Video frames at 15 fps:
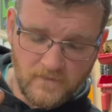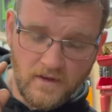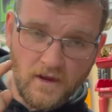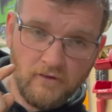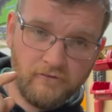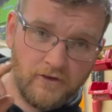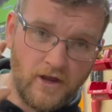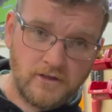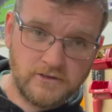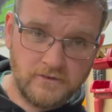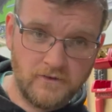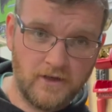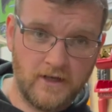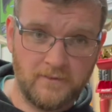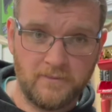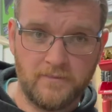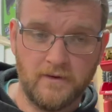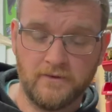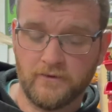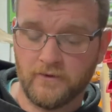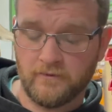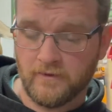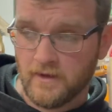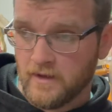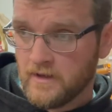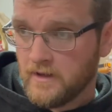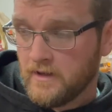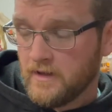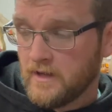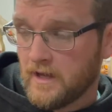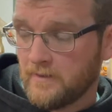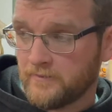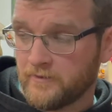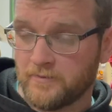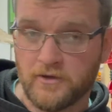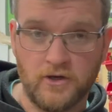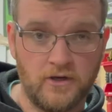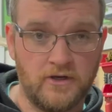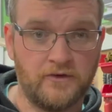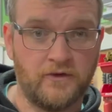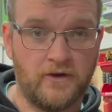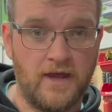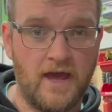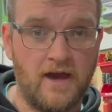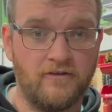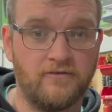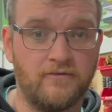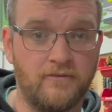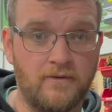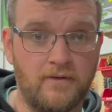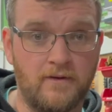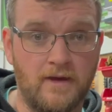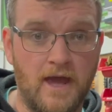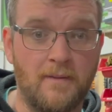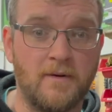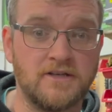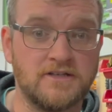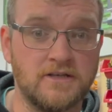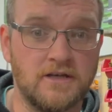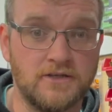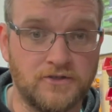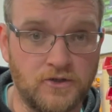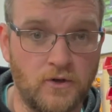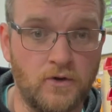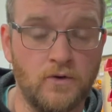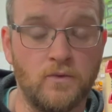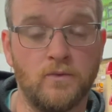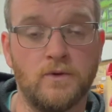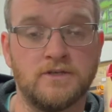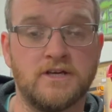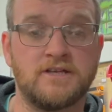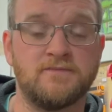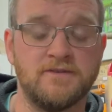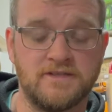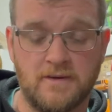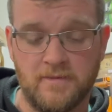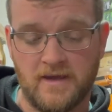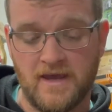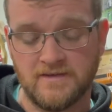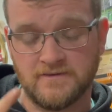For those of you who get a sort of super curious on how much internal adjustment something